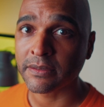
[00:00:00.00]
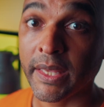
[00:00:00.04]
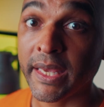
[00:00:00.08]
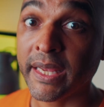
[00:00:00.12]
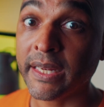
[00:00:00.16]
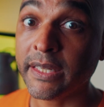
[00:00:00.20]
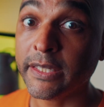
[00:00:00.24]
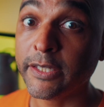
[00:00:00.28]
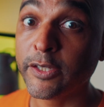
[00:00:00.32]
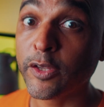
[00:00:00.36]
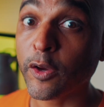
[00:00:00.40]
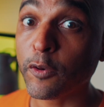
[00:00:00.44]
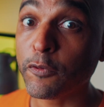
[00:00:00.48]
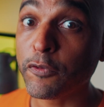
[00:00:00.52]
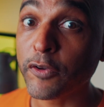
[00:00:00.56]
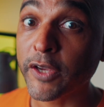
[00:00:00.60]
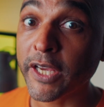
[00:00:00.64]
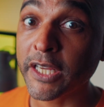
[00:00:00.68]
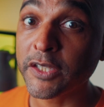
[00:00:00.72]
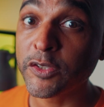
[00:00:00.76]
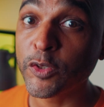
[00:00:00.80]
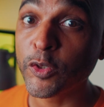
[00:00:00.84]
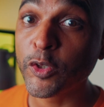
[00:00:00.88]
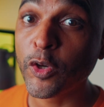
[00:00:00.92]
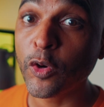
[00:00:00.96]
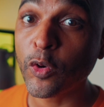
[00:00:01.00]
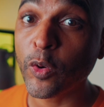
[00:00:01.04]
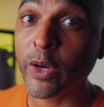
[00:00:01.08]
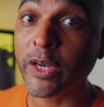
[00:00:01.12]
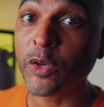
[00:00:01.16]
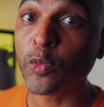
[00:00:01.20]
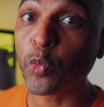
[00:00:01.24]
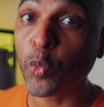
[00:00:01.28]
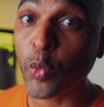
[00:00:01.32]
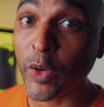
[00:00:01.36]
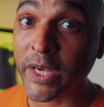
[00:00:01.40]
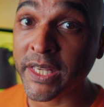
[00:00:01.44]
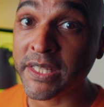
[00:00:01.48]
And don't forget to go
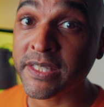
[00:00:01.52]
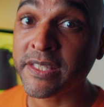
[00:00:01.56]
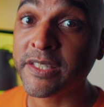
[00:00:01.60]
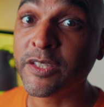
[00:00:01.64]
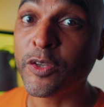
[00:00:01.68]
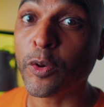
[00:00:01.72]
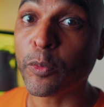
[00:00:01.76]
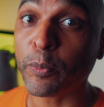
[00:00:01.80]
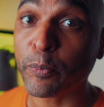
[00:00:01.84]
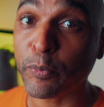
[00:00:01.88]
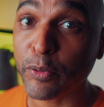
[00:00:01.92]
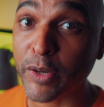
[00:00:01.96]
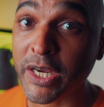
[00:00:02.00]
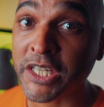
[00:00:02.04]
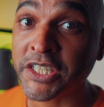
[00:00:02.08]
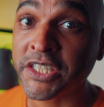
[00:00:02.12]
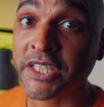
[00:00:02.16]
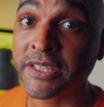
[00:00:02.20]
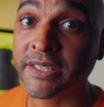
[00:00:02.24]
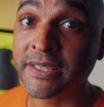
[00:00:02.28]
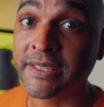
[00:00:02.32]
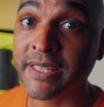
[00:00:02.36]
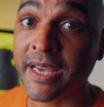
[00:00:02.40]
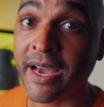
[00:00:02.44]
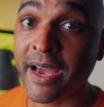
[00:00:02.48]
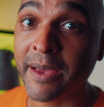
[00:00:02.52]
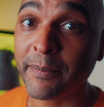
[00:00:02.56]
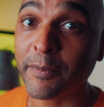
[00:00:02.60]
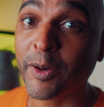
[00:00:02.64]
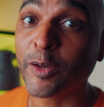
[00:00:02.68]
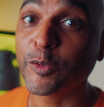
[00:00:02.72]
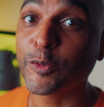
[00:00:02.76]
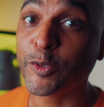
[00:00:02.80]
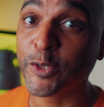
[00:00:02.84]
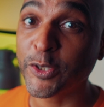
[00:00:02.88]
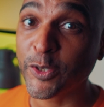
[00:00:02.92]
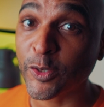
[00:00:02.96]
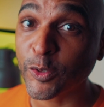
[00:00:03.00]
and waste your precious time
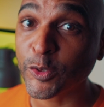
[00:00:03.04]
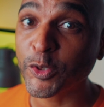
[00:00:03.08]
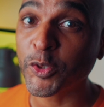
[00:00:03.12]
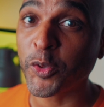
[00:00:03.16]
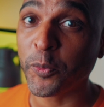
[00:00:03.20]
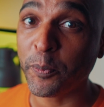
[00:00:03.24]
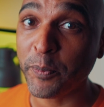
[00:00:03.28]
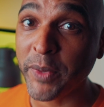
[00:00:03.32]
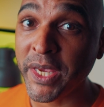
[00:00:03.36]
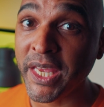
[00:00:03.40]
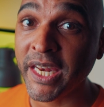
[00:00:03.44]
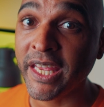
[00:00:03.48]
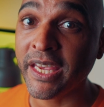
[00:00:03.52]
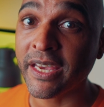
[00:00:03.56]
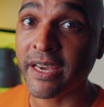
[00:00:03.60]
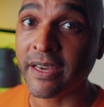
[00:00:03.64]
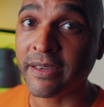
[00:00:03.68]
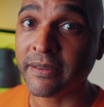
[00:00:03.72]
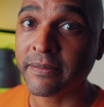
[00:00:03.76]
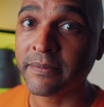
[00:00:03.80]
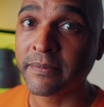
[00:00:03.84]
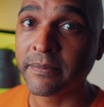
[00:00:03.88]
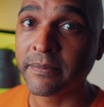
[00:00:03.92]
on social media.